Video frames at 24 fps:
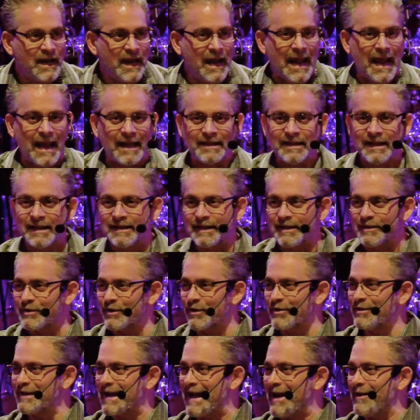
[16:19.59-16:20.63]
and then they
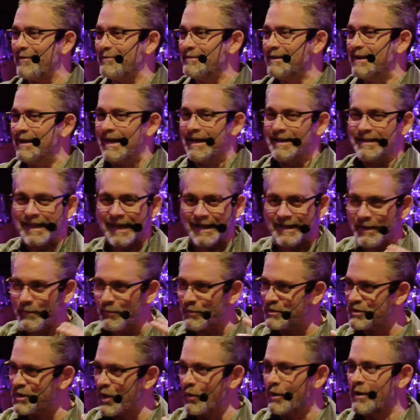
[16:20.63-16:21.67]
turned out that they
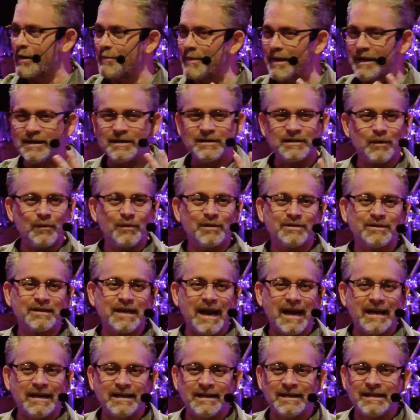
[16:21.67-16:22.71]
were so committed and so
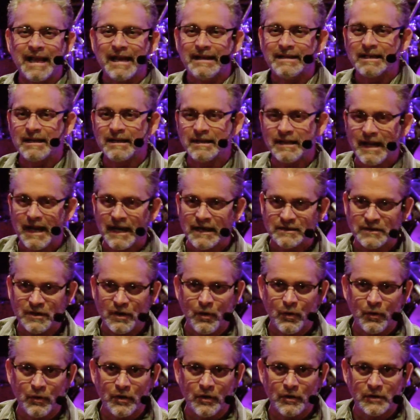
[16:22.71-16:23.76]
excited and that didn't last a
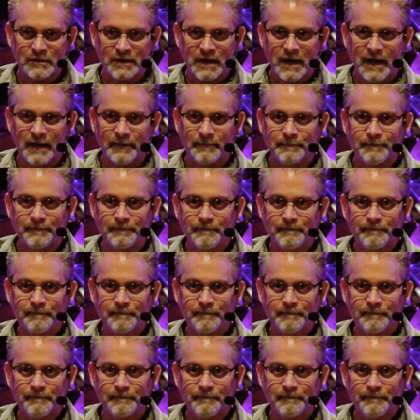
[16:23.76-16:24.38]
whole long time?